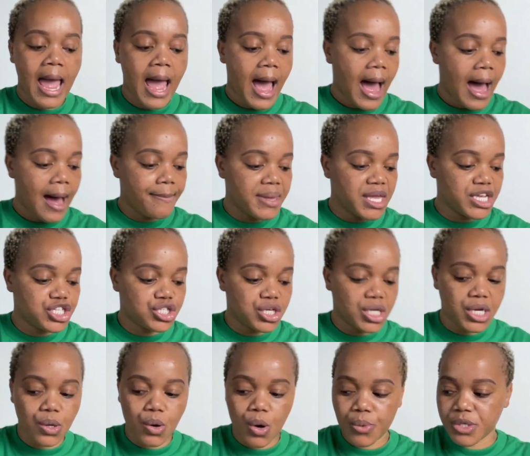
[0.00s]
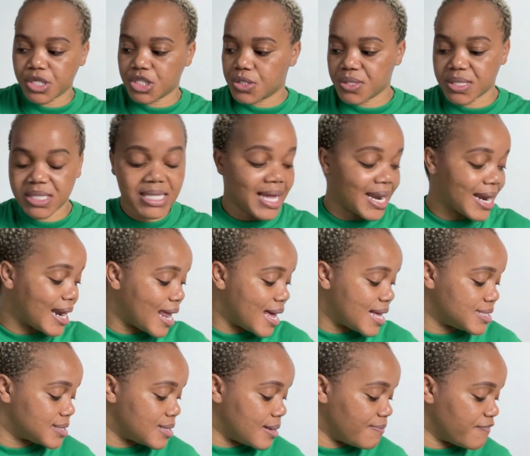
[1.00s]
I'm actually going to
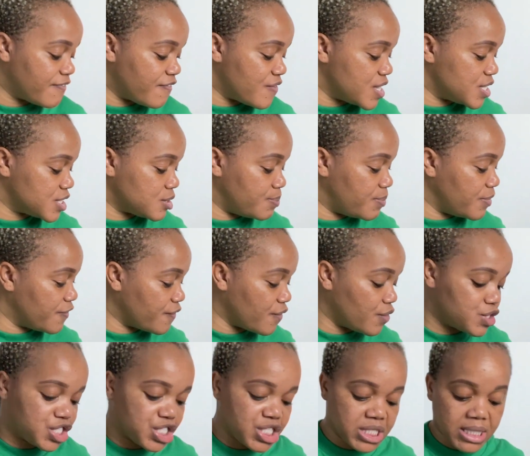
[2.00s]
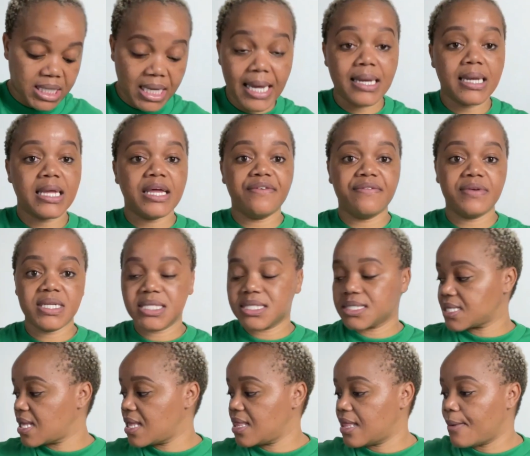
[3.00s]
sterilize them first before she can even
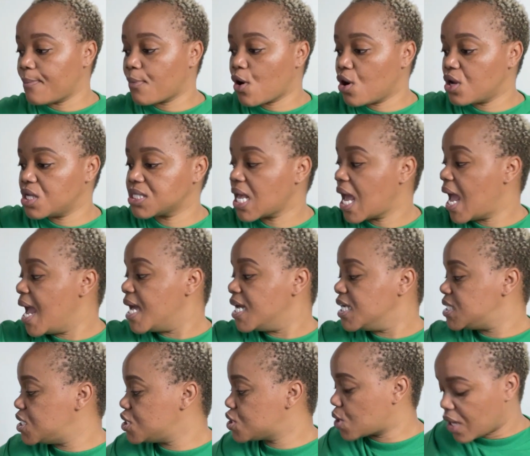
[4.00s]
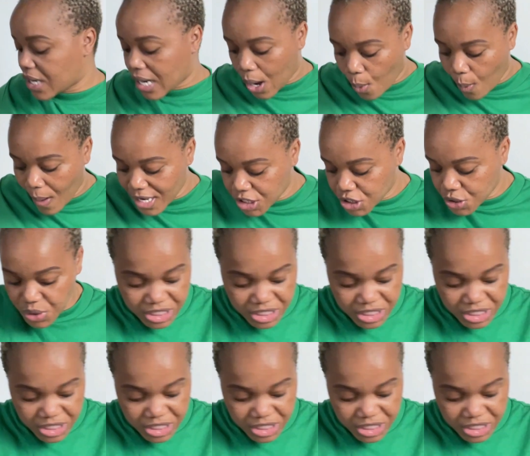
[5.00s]
see them, because she's gonna want to